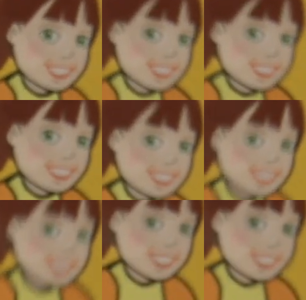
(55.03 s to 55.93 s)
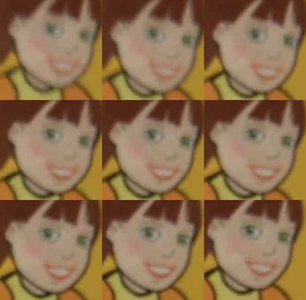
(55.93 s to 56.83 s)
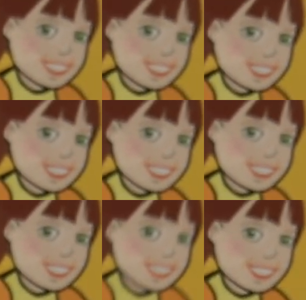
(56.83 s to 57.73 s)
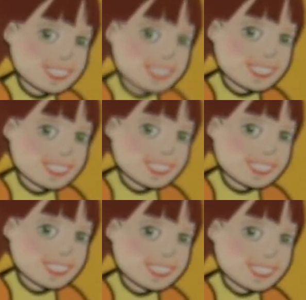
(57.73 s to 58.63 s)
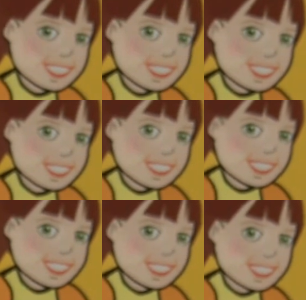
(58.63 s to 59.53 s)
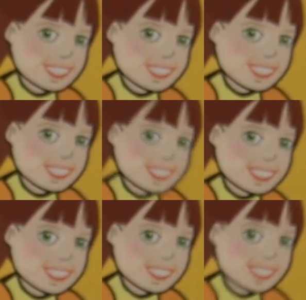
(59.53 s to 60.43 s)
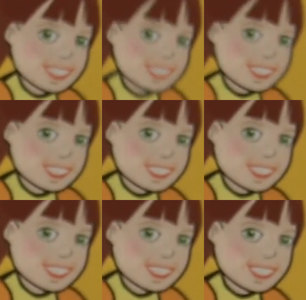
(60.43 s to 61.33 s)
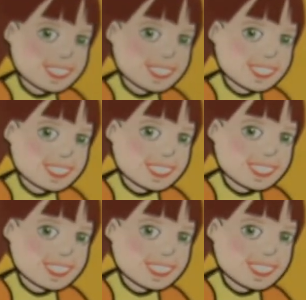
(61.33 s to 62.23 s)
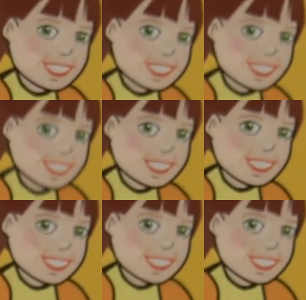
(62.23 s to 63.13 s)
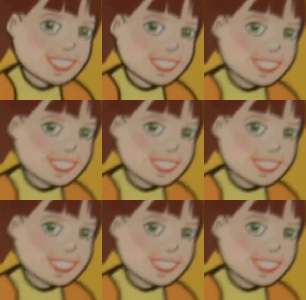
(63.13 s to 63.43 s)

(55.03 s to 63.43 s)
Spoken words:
Wet your hands. Okay? Real easy. Just run the water, not too hot, not too cold, and wet your hands.